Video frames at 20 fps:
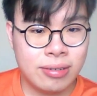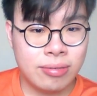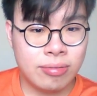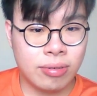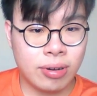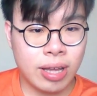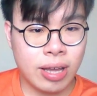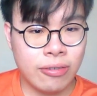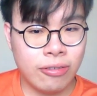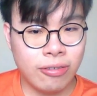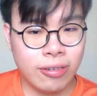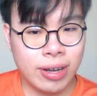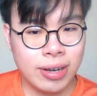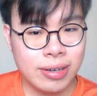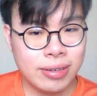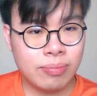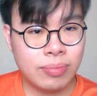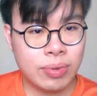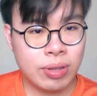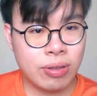Rook
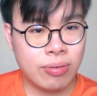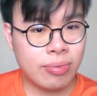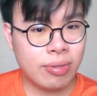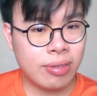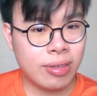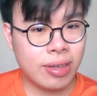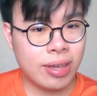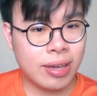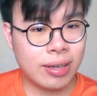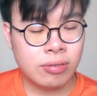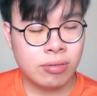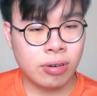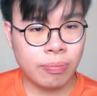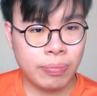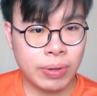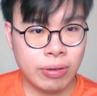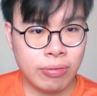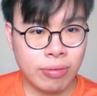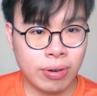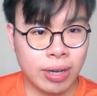f1, bishop c8,
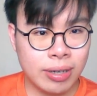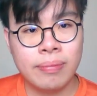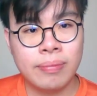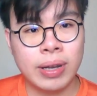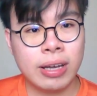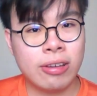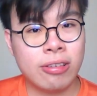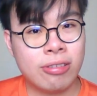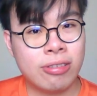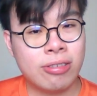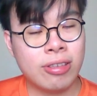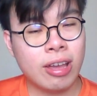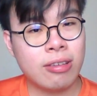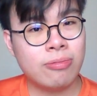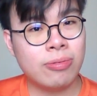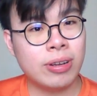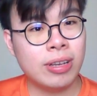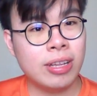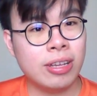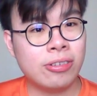rook b1. Black is
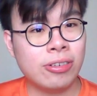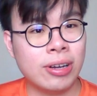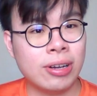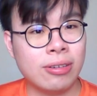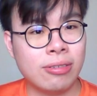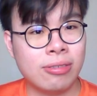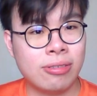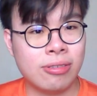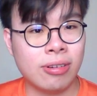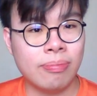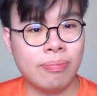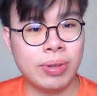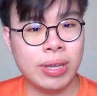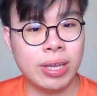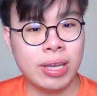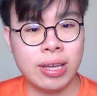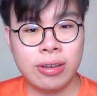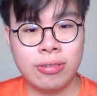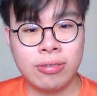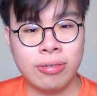desperately trying to stop
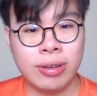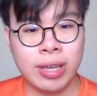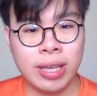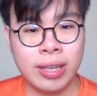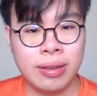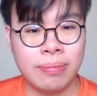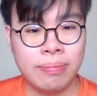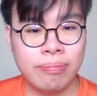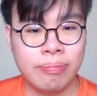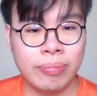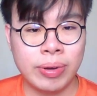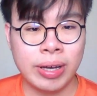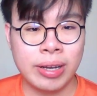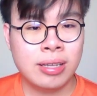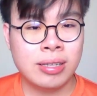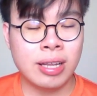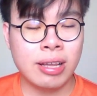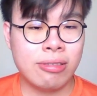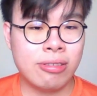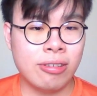b8 queen,
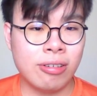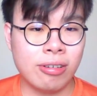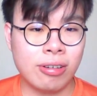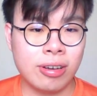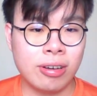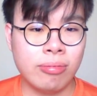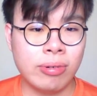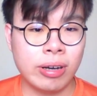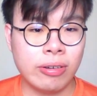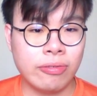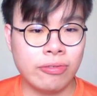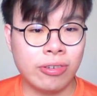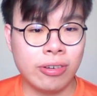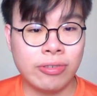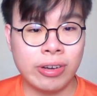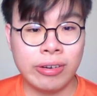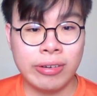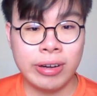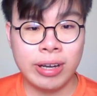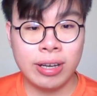but that's not going to work for
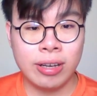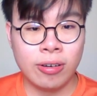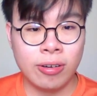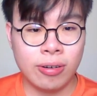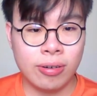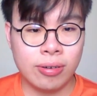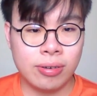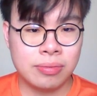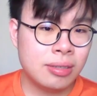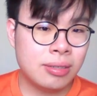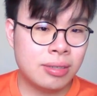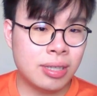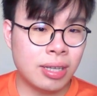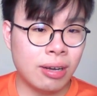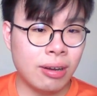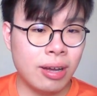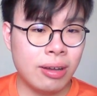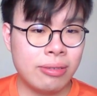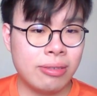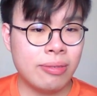very long. So
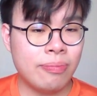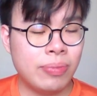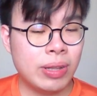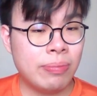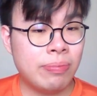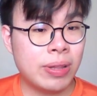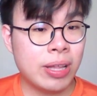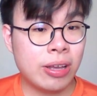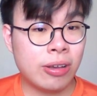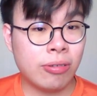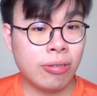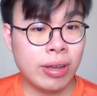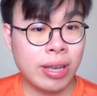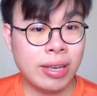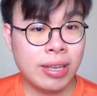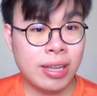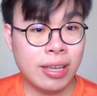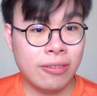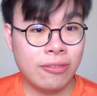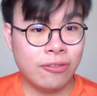now I simply play
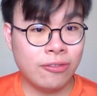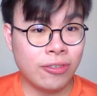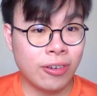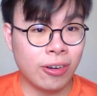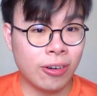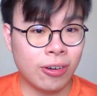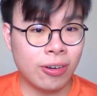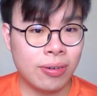queen d4.